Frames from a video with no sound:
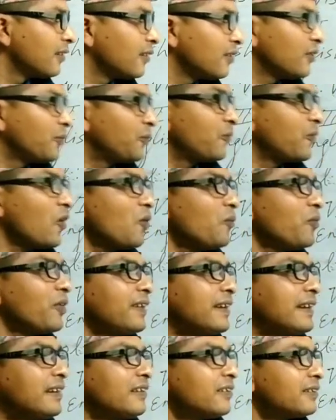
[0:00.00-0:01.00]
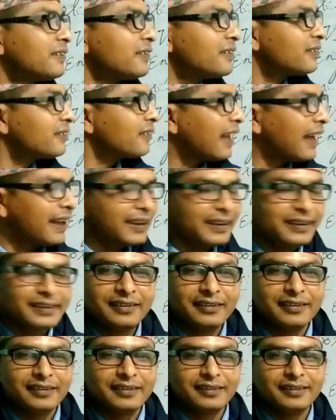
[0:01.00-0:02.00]
the From a Teenager's
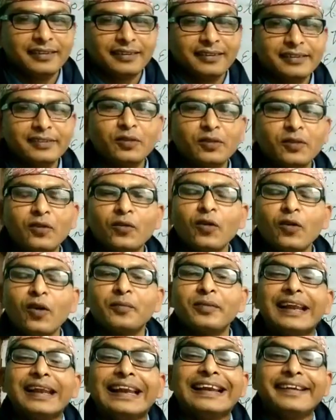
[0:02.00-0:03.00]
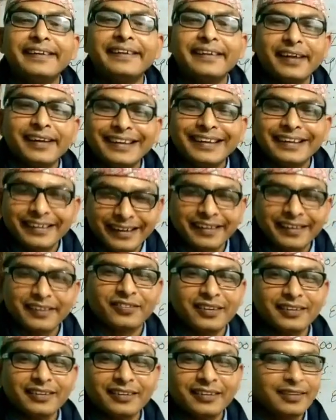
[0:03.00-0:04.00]
Side is the one of the literary
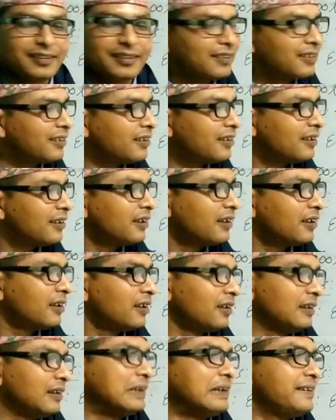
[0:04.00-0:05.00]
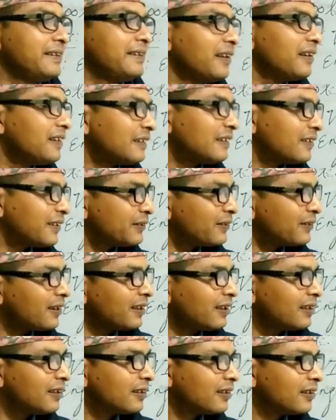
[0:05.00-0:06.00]
creation, literary
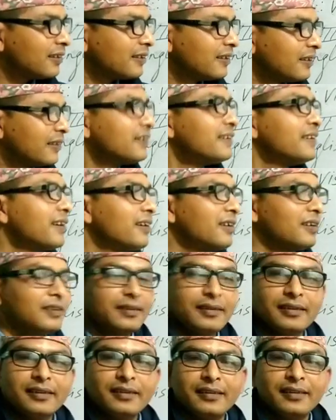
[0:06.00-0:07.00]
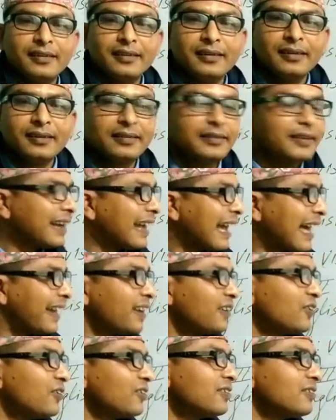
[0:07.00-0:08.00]
genre. Here, the
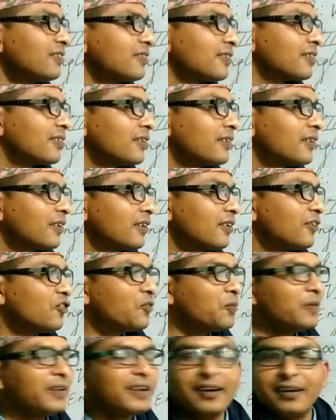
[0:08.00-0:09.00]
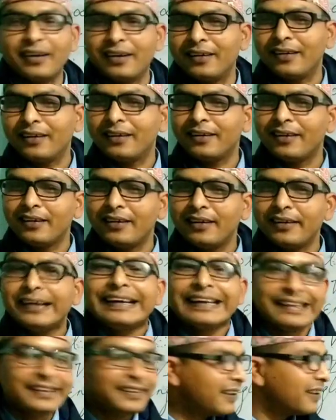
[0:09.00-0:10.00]
characters, speaker,
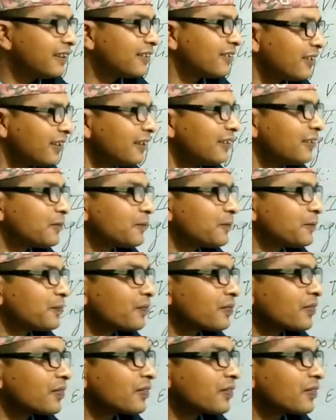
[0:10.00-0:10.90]
teenager,